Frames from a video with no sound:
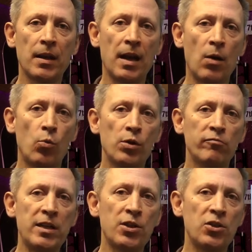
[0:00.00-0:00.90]
And one of the
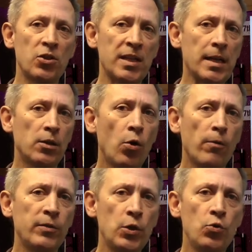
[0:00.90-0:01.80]
reasons you see a lot
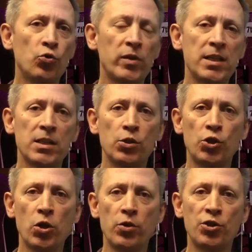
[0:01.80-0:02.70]
of yew trees in
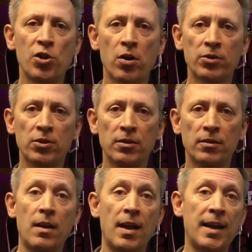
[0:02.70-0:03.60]
churchyards.
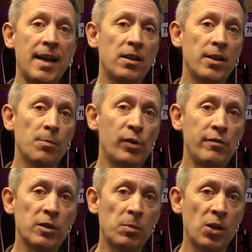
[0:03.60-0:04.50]
Again, like the
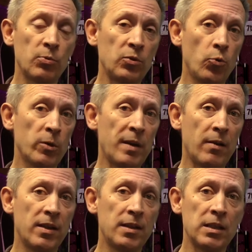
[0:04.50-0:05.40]
previous plants we talked
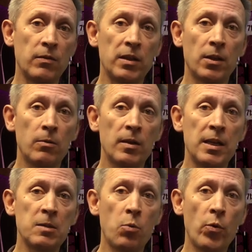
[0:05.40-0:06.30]
about in this video,
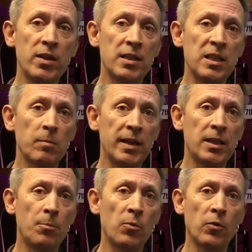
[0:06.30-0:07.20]
its poison is made
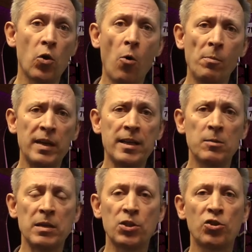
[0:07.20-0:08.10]
up of a complex
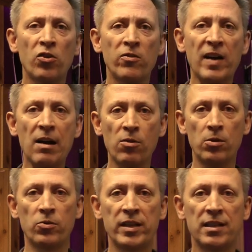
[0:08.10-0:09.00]
mixture of
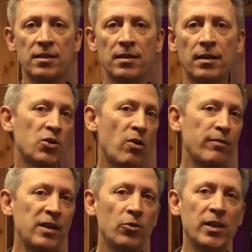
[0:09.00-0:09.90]
alkaloids. So I
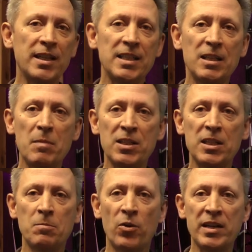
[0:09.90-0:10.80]
think you're getting the
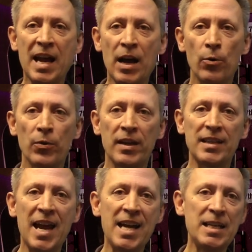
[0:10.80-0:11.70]
message by now
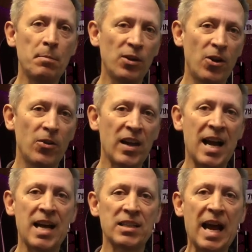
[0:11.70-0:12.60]
that any plant that
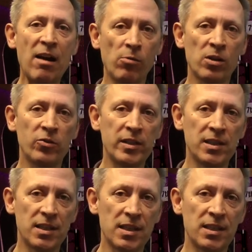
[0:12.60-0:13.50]
has alkaloids
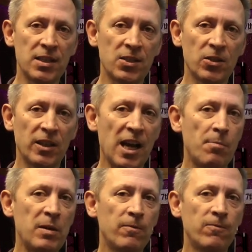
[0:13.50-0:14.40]
in its system can
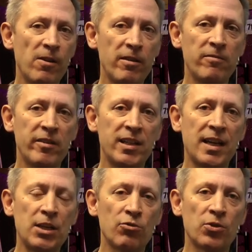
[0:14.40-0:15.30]
be very, very
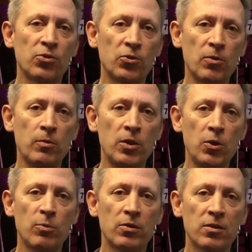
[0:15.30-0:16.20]
dangerous to
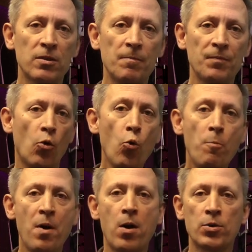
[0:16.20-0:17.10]
humans. All
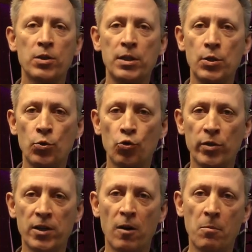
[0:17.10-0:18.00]
parts of the yew
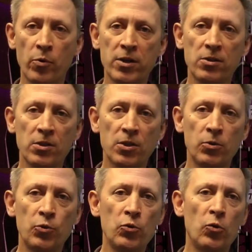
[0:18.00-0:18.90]
tree are poisonous, so
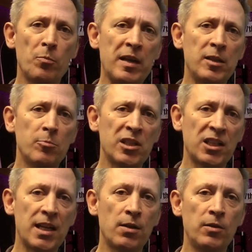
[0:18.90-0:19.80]
do not make the
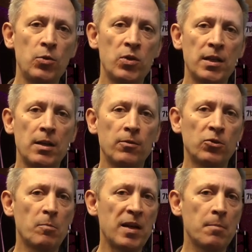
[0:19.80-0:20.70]
mistake of using it
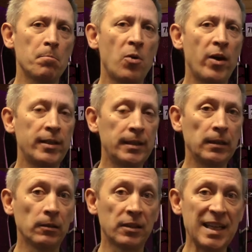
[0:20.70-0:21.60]
to make pine
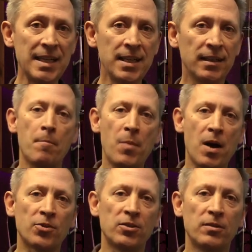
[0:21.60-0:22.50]
needle tea.
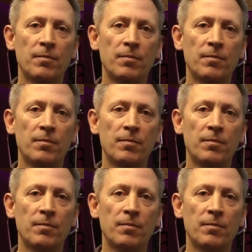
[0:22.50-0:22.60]
But,